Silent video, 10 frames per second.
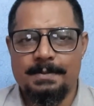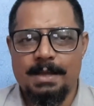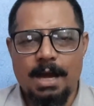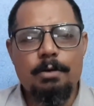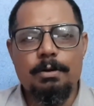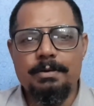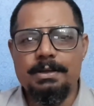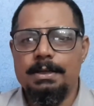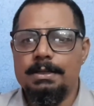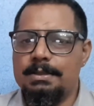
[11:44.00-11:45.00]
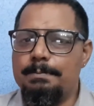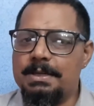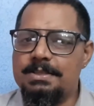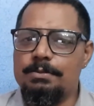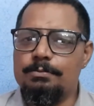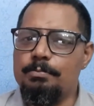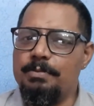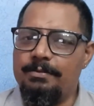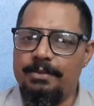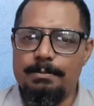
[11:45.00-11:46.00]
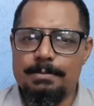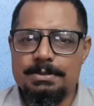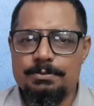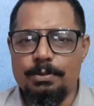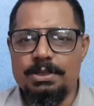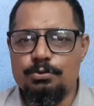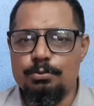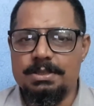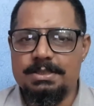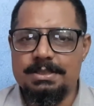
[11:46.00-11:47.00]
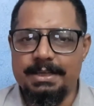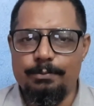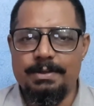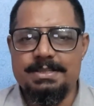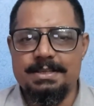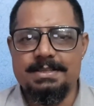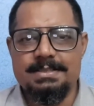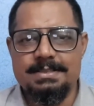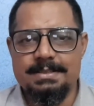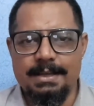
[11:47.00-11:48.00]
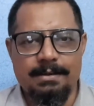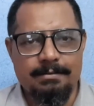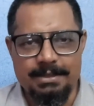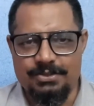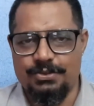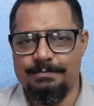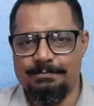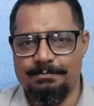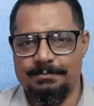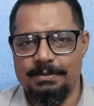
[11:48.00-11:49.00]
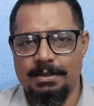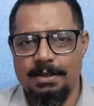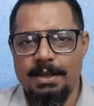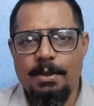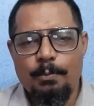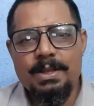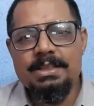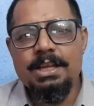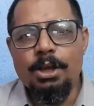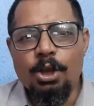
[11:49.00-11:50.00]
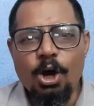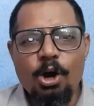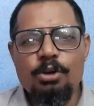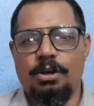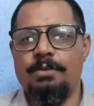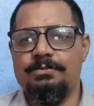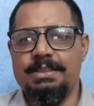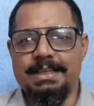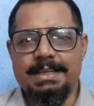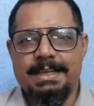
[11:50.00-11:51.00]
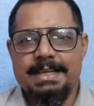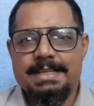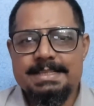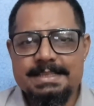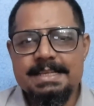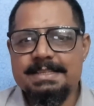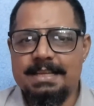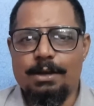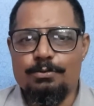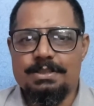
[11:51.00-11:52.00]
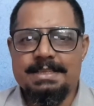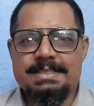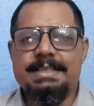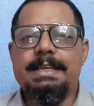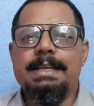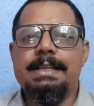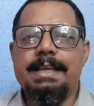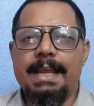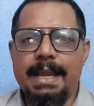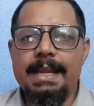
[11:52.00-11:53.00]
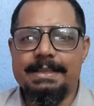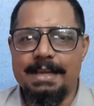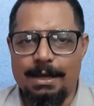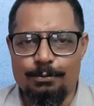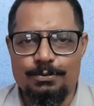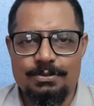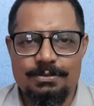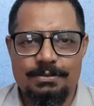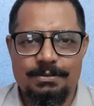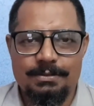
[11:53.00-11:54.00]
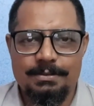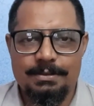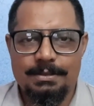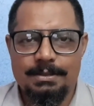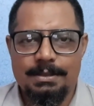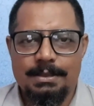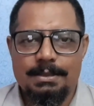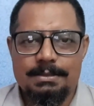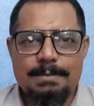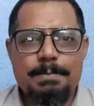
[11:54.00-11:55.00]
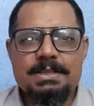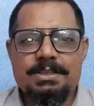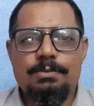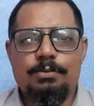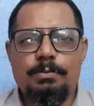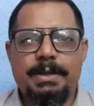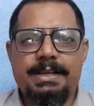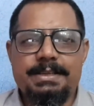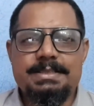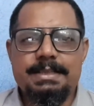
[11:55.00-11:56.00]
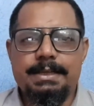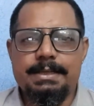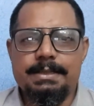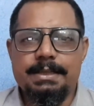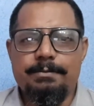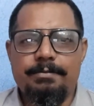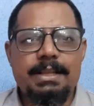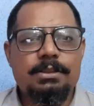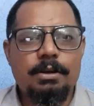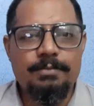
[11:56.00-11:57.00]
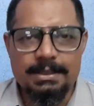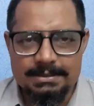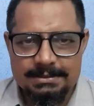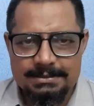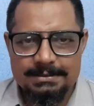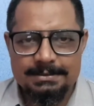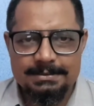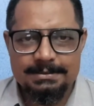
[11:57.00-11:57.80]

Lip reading: However, the person would be famous, virtuous, adventurous, and rich. When the Lord of the sixth house is sitting in the eighth house, the person would be interested in the wealth of others.